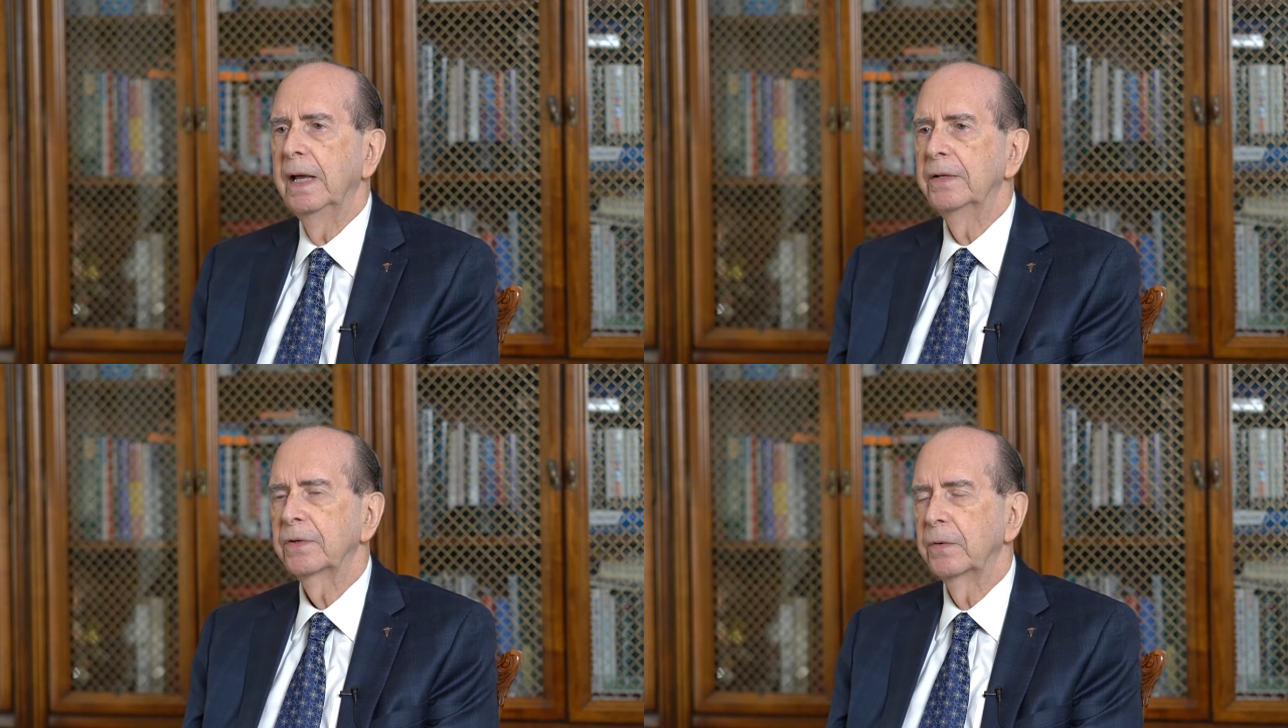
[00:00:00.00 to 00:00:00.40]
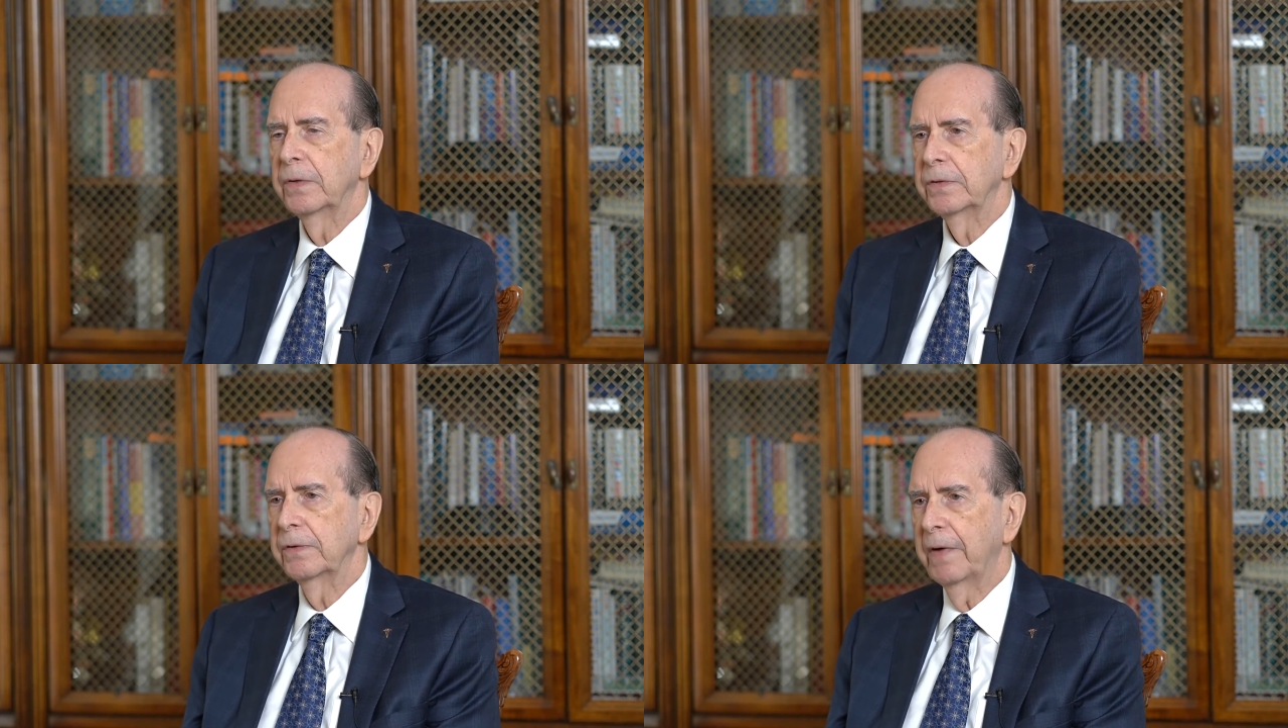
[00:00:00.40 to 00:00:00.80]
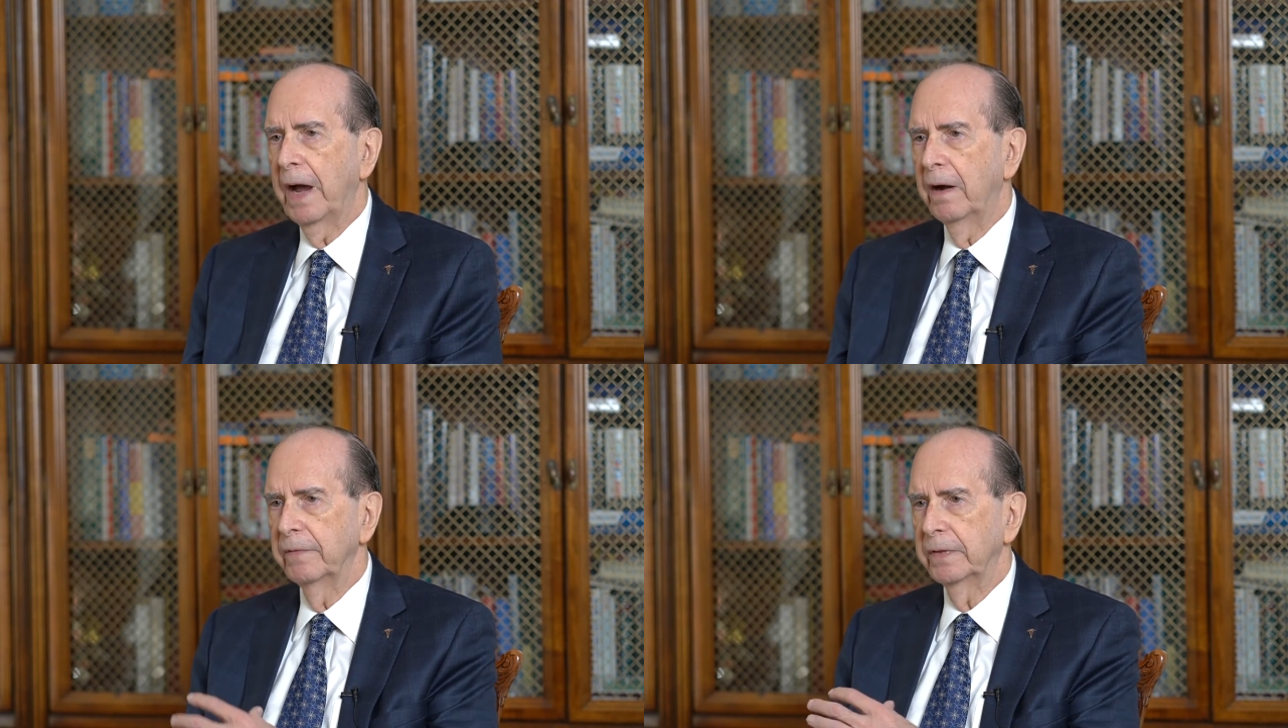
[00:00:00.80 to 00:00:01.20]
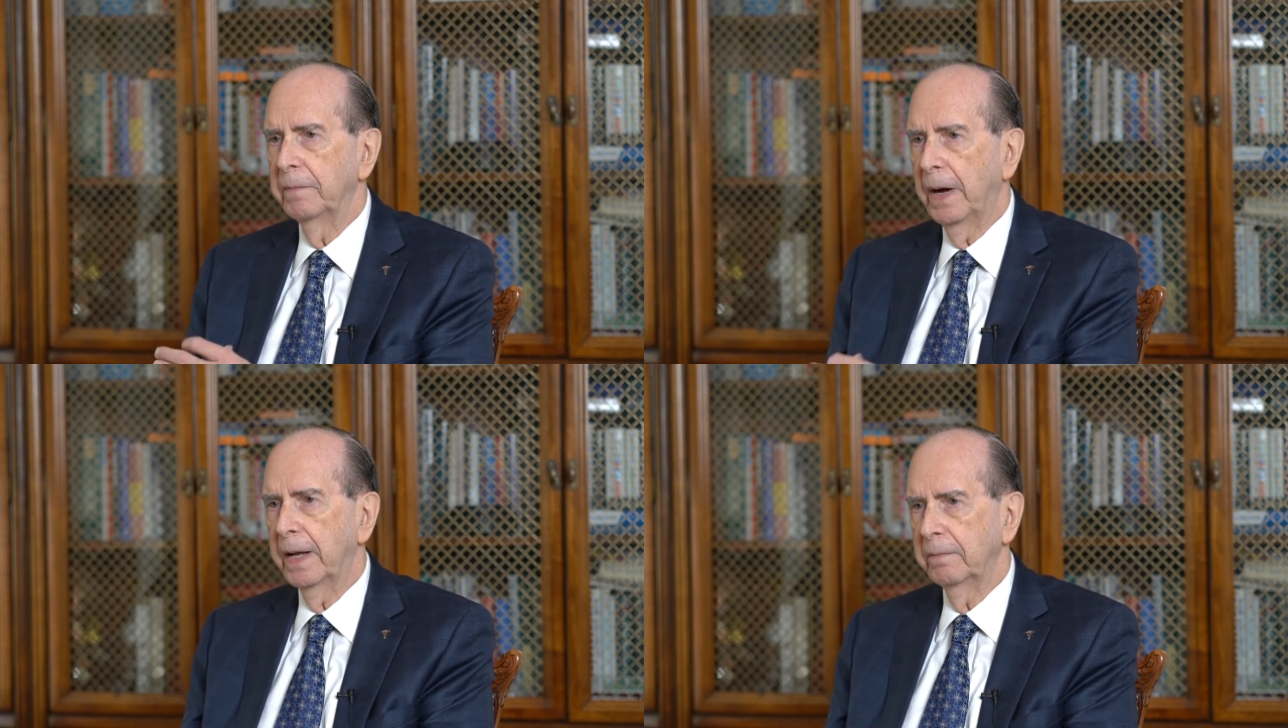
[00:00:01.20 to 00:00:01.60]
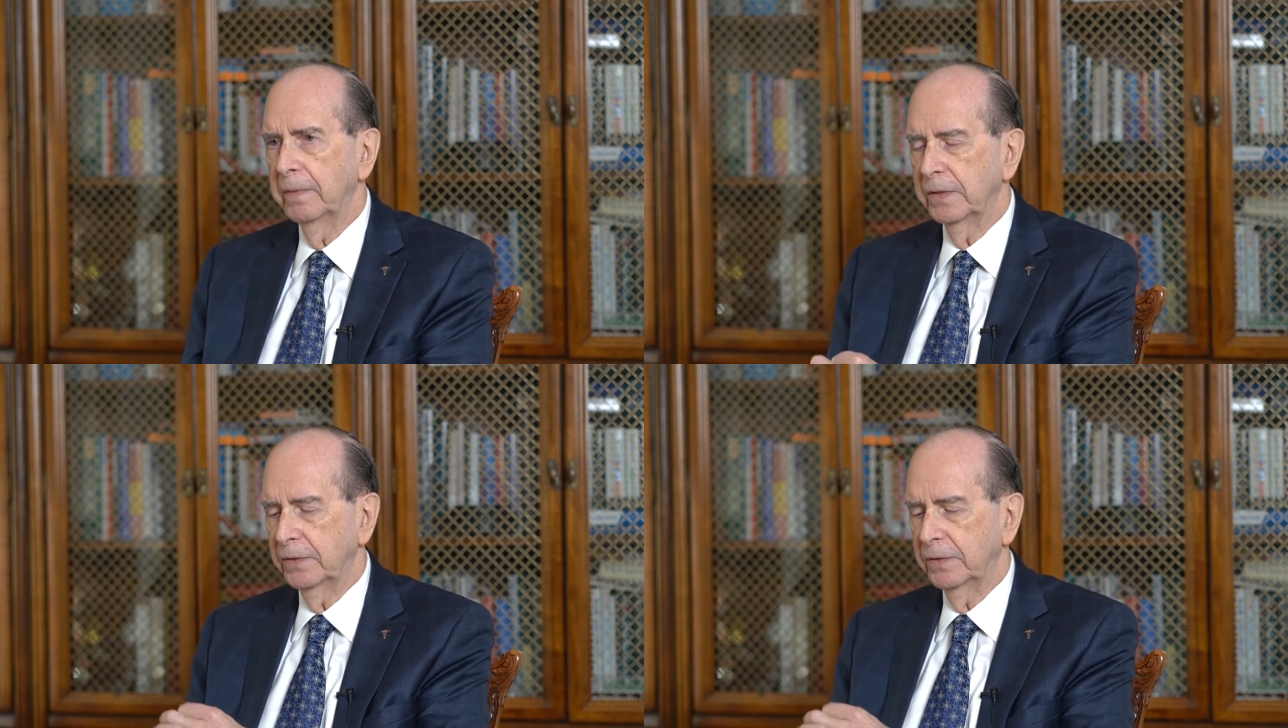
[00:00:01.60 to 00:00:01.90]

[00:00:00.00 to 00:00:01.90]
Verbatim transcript: And so there's a valve at the bottom of the